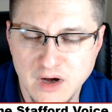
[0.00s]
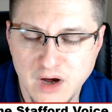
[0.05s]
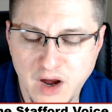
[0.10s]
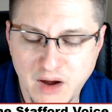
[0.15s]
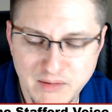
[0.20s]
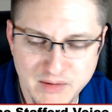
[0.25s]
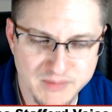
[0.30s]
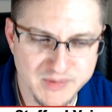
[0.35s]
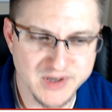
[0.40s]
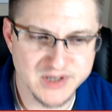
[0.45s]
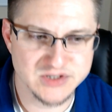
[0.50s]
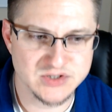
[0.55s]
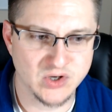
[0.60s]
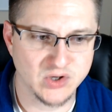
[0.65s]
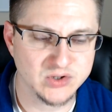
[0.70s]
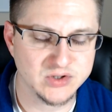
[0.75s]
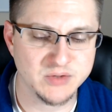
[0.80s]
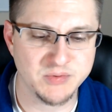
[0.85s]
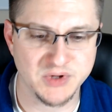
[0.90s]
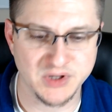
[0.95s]
Because
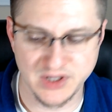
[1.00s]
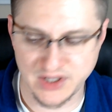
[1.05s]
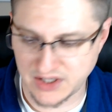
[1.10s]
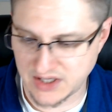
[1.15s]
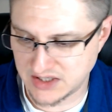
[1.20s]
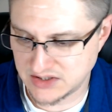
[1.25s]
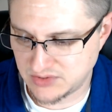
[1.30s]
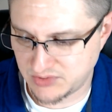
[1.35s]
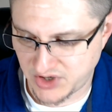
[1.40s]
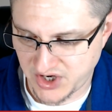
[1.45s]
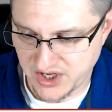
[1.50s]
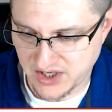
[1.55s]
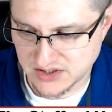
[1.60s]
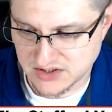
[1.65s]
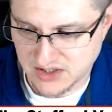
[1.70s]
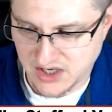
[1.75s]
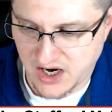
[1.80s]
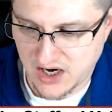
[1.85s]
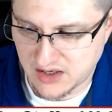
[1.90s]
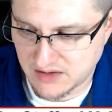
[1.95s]
ultimately that's what
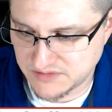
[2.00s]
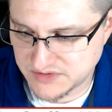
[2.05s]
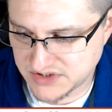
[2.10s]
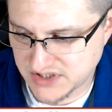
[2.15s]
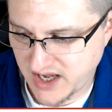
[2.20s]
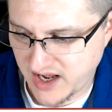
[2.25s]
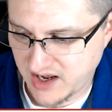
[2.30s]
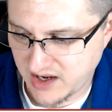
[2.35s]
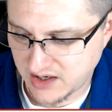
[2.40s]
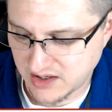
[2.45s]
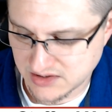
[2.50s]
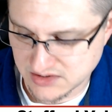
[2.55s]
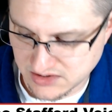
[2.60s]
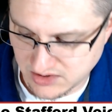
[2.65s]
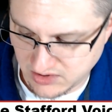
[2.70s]
he's kind of saying is,